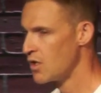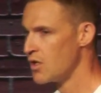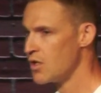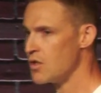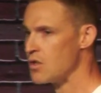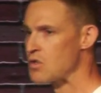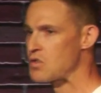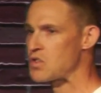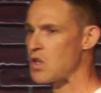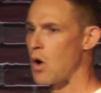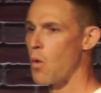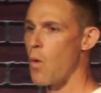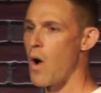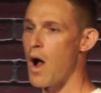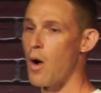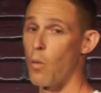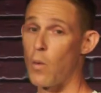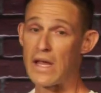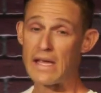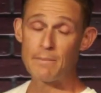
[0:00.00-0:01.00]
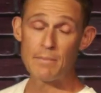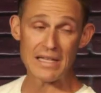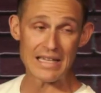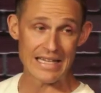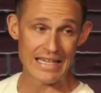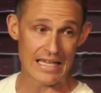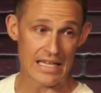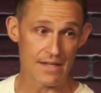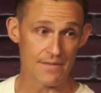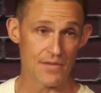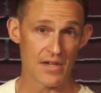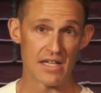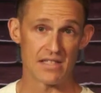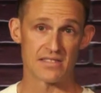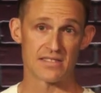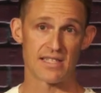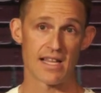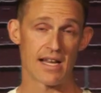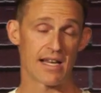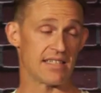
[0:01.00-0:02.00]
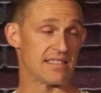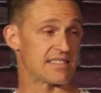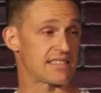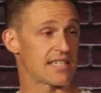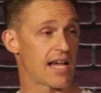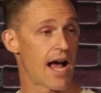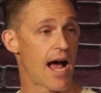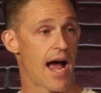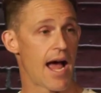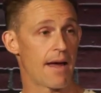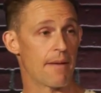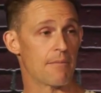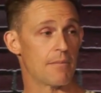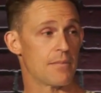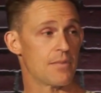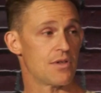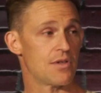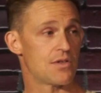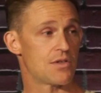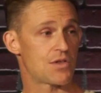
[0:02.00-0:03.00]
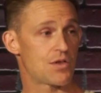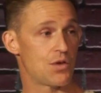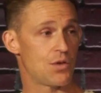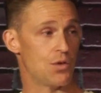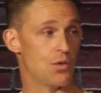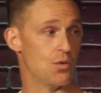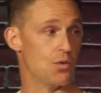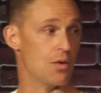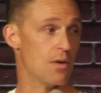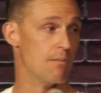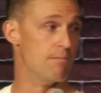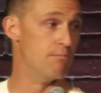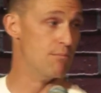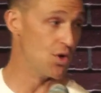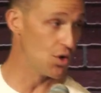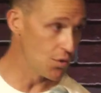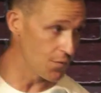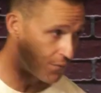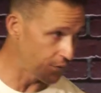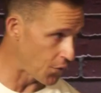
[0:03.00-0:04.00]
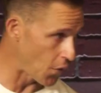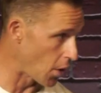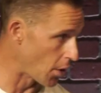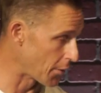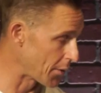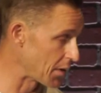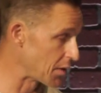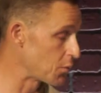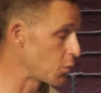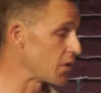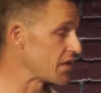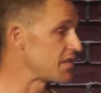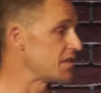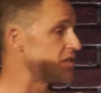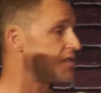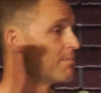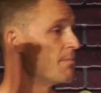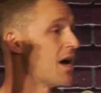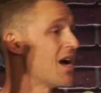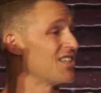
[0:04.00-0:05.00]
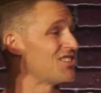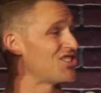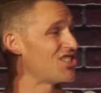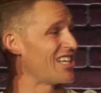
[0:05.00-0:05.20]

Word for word: So, what we believe is that it's time to move forward with as much